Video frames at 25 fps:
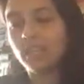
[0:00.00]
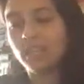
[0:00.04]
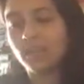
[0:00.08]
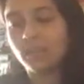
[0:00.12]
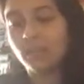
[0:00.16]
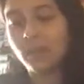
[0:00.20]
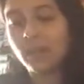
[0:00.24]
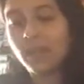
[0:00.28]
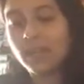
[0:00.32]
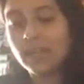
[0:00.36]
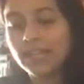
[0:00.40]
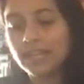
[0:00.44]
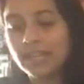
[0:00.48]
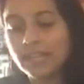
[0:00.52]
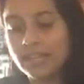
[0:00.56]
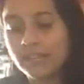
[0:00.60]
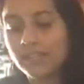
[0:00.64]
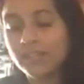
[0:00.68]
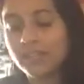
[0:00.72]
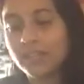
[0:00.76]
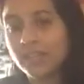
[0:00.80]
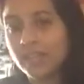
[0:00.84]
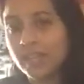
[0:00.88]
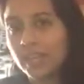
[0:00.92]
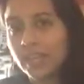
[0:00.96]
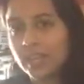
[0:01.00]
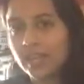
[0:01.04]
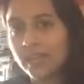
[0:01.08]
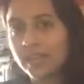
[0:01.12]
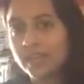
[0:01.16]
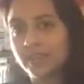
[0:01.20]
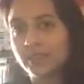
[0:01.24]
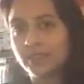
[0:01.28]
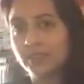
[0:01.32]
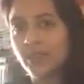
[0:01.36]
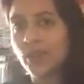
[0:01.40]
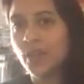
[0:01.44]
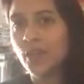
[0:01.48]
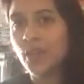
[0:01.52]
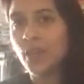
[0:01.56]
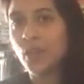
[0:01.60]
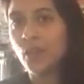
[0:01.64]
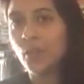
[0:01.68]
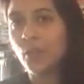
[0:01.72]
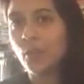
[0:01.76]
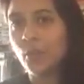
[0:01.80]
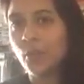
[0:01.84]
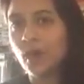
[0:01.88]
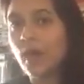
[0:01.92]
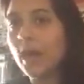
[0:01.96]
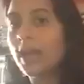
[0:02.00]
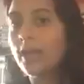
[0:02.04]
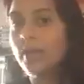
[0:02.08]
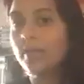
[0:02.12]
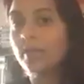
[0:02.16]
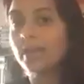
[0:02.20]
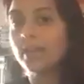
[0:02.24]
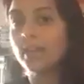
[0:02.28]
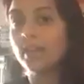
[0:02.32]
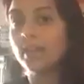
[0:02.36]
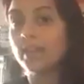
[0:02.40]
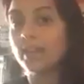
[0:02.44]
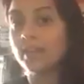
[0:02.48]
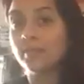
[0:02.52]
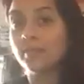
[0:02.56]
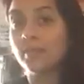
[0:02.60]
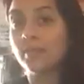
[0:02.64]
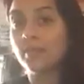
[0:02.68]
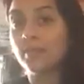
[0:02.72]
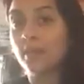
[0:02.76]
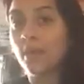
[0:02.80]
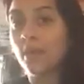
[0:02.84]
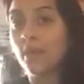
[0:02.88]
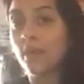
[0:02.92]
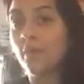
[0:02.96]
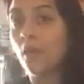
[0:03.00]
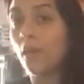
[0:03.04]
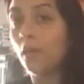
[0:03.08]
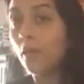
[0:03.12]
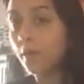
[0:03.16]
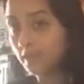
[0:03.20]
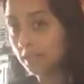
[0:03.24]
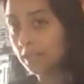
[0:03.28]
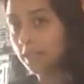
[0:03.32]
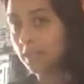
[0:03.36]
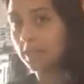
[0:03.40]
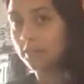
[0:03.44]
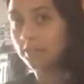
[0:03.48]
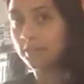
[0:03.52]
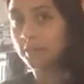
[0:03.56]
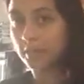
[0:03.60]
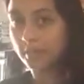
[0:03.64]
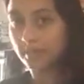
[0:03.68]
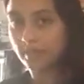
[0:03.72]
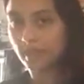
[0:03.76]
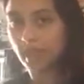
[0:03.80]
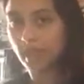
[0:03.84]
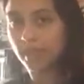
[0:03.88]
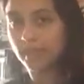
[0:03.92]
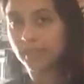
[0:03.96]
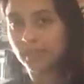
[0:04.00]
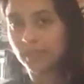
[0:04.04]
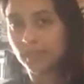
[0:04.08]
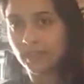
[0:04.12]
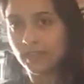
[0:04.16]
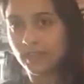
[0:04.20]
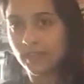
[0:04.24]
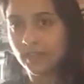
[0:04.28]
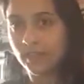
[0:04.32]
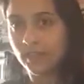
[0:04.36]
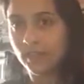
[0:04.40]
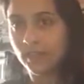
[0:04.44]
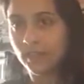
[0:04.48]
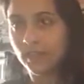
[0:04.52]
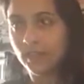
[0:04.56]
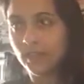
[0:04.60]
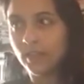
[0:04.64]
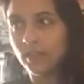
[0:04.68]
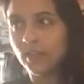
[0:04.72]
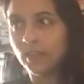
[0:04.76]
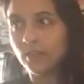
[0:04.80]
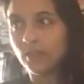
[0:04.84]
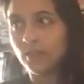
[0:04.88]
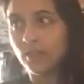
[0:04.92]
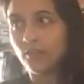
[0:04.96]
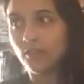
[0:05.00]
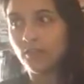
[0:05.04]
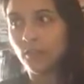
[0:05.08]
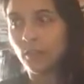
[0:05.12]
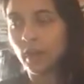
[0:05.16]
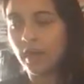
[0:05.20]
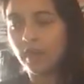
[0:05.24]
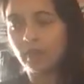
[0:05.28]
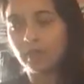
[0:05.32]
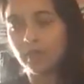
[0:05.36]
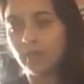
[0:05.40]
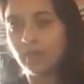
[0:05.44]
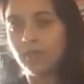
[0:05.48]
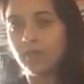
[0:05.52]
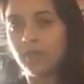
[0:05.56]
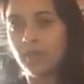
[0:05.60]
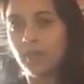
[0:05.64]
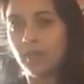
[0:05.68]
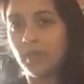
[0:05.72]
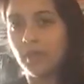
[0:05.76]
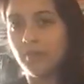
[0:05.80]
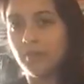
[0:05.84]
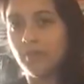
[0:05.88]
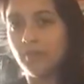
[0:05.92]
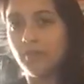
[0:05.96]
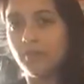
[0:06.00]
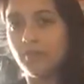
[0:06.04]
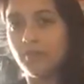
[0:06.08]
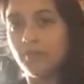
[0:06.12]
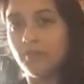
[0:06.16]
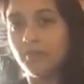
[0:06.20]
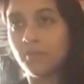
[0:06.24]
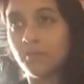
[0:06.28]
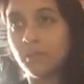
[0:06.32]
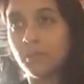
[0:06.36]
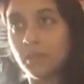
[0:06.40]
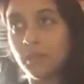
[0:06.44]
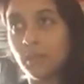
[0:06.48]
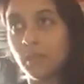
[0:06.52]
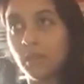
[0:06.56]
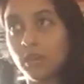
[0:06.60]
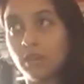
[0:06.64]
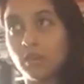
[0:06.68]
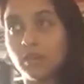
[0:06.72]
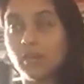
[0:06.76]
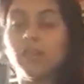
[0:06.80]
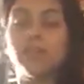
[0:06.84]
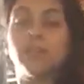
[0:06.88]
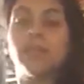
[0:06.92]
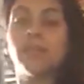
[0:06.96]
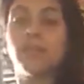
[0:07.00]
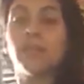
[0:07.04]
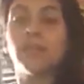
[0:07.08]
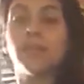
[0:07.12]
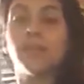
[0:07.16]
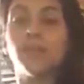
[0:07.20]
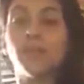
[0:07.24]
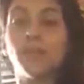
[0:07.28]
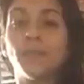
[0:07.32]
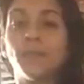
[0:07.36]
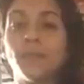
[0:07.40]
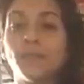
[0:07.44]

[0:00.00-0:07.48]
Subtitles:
what I didn't understand is why being like my mom always had to be a bad thing. Why couldn't be my mom be a good thing?